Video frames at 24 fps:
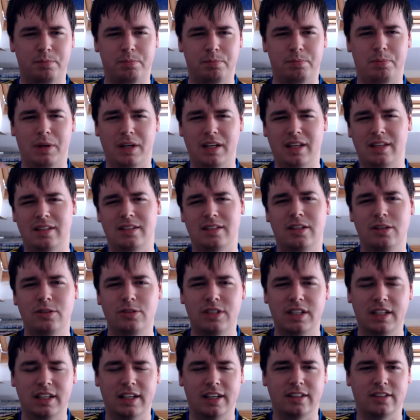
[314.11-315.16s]
But he's
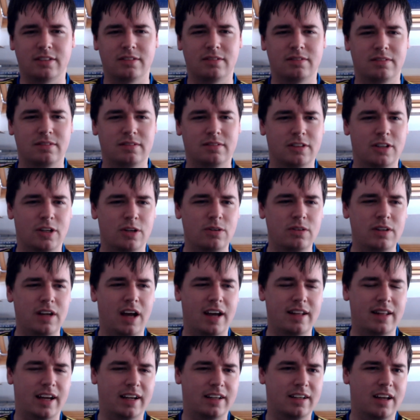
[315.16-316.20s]
using a
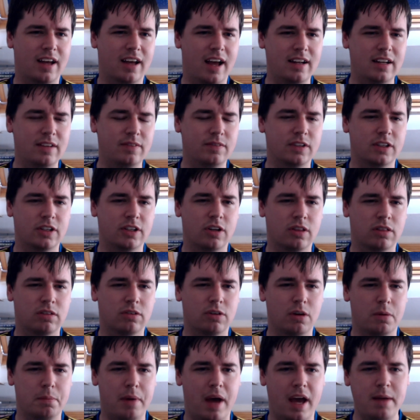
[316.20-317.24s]
kunai that can't even cut
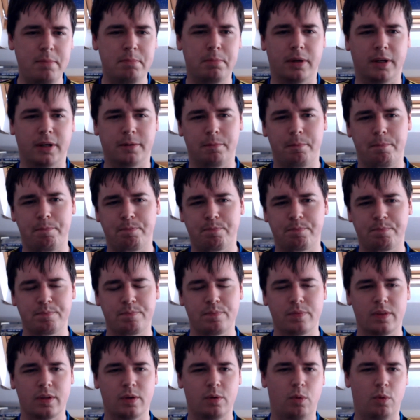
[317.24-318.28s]
through paper.
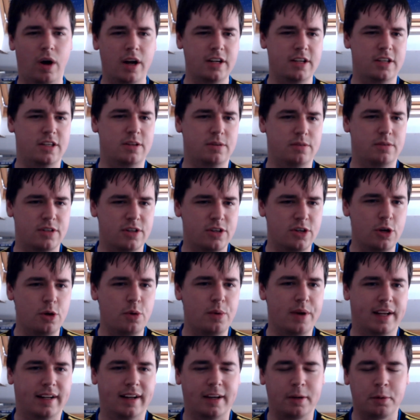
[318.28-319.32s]
What are you
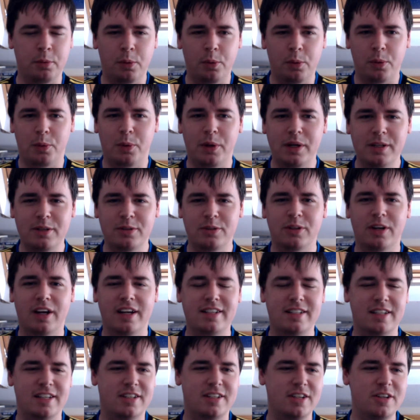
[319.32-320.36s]
doing? Like, what are you
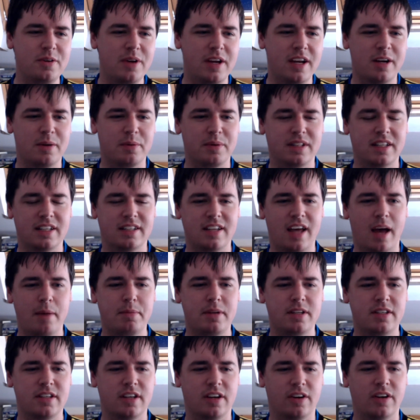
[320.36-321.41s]
trying to do here with this
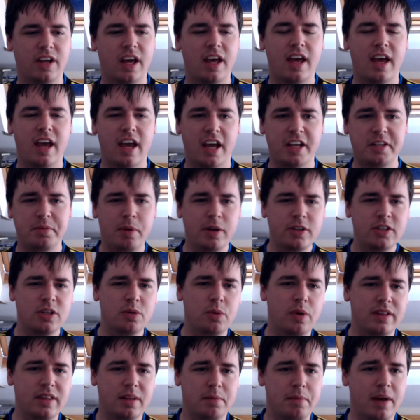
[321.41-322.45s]
episode? Especially
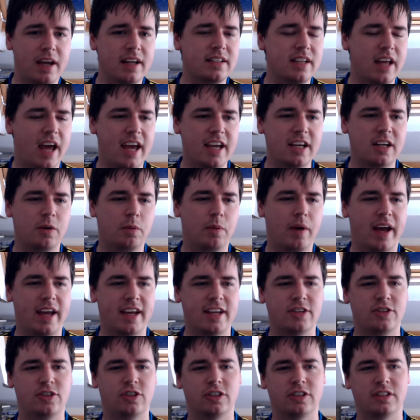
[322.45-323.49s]
when the main takeaway
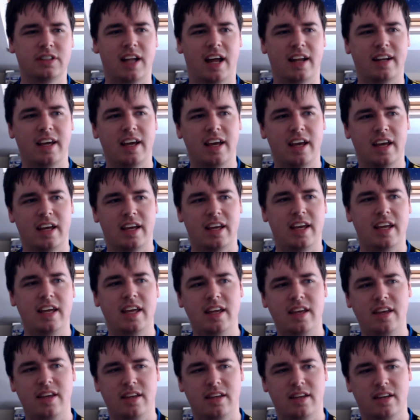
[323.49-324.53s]
is just that
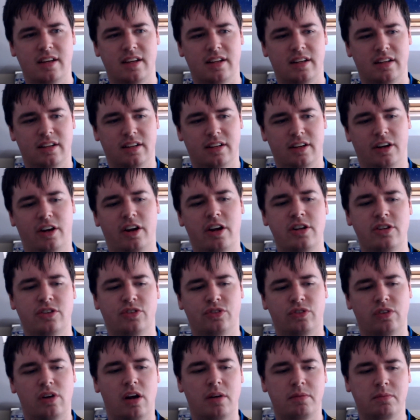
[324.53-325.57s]
he learns
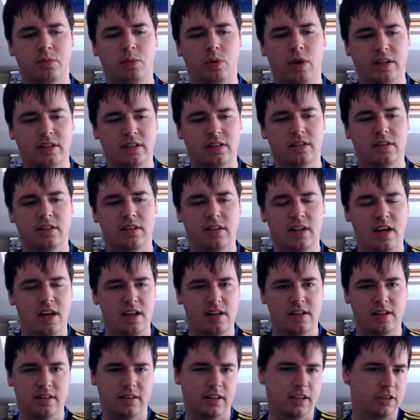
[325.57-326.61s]
from what
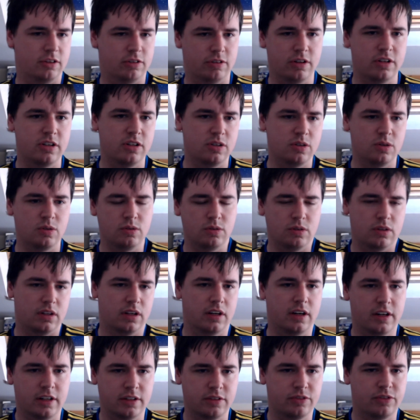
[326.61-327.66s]
the crew
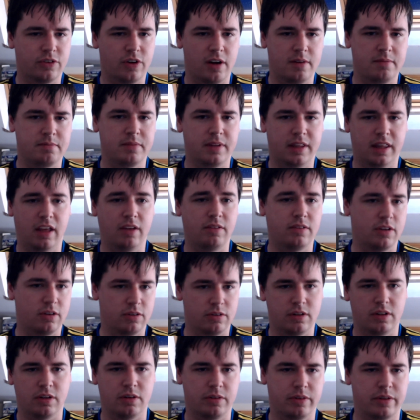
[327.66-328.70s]
learned from, you know,
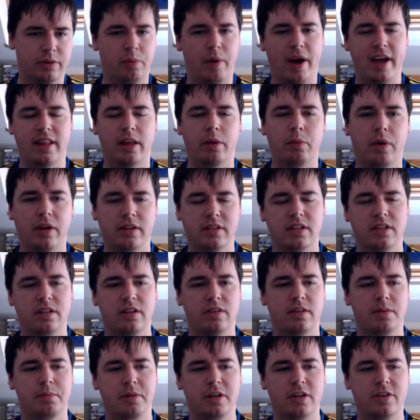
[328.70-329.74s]
the way they want to
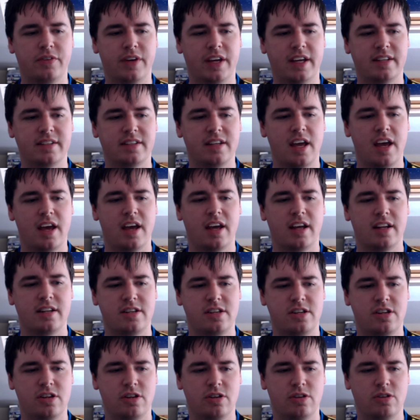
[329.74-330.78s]
do the movies,
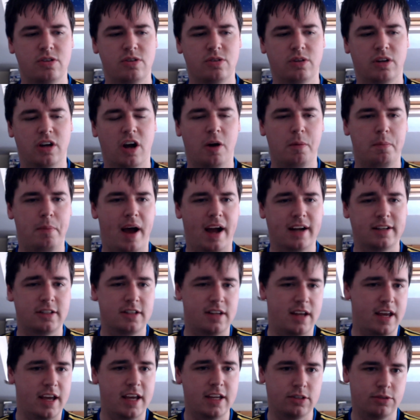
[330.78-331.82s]
to go back to
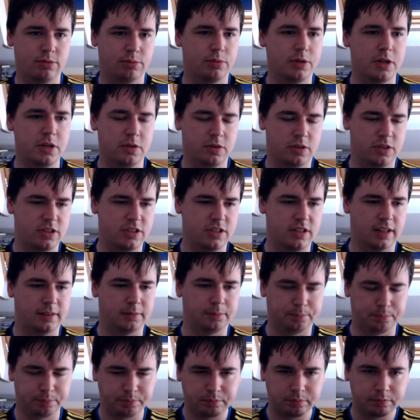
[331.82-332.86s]
his roots and